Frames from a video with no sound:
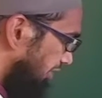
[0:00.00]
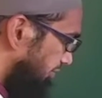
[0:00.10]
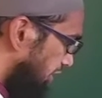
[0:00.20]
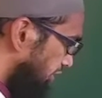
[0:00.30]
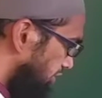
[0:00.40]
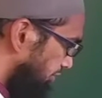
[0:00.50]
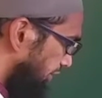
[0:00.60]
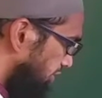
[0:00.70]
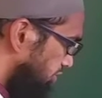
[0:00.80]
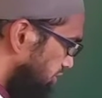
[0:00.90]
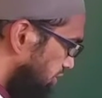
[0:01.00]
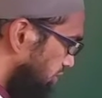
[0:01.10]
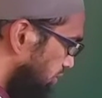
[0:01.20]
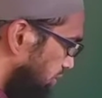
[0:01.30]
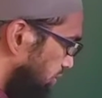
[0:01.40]
f dash of x is
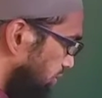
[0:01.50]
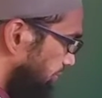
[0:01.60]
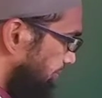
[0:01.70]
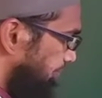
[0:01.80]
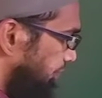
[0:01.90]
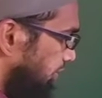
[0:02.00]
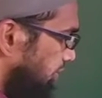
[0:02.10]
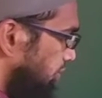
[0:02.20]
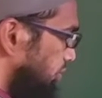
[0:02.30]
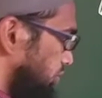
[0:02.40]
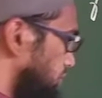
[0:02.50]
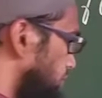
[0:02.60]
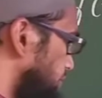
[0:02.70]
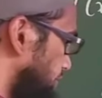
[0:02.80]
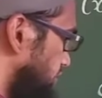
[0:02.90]
equal to,
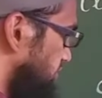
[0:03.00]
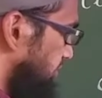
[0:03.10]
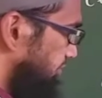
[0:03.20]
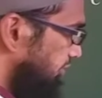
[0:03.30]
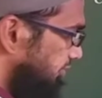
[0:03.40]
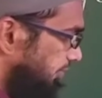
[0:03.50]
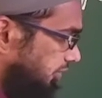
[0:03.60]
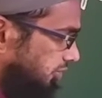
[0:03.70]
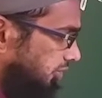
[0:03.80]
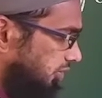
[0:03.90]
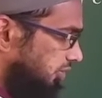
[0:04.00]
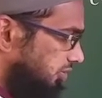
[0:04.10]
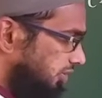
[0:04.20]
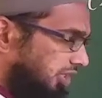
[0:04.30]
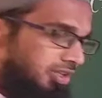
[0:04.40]
so this is the first function,
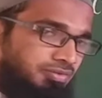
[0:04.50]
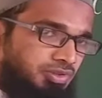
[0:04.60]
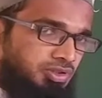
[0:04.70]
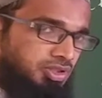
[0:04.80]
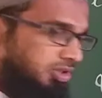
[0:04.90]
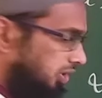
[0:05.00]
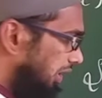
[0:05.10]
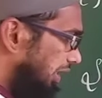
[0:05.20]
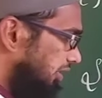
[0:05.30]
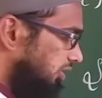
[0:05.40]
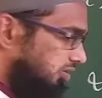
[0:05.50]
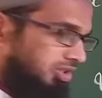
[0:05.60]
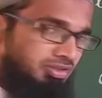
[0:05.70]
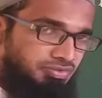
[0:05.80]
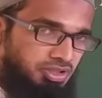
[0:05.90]
second function and the
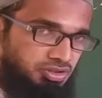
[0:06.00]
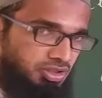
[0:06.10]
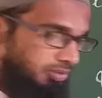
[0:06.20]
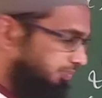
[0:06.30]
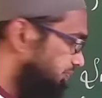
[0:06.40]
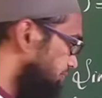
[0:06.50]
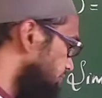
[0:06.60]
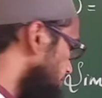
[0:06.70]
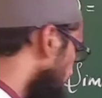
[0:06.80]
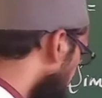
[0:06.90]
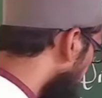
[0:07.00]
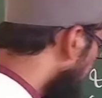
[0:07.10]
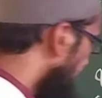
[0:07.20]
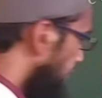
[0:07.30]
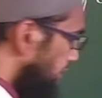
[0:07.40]
third function.
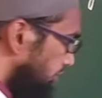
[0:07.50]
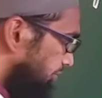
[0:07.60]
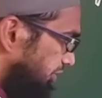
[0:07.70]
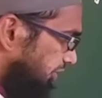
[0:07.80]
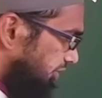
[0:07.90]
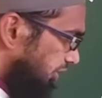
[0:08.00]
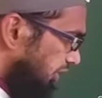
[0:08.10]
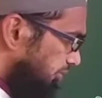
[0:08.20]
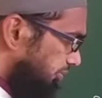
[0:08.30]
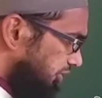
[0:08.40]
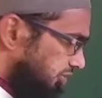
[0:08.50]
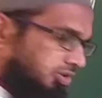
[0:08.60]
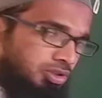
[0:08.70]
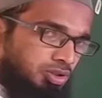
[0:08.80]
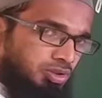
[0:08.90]
We just keep
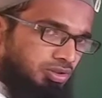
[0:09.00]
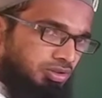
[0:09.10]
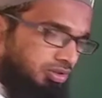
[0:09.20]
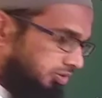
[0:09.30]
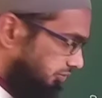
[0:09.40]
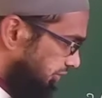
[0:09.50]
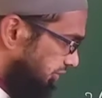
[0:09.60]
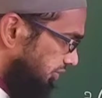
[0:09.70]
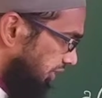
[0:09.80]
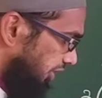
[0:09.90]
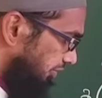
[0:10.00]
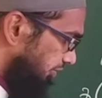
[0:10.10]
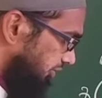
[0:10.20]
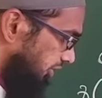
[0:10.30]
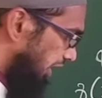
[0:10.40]
this first second
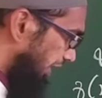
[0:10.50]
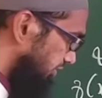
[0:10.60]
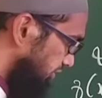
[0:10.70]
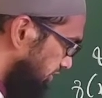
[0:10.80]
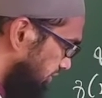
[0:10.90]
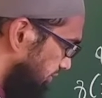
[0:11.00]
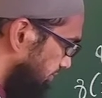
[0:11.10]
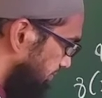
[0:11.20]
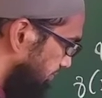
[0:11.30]
function as it is.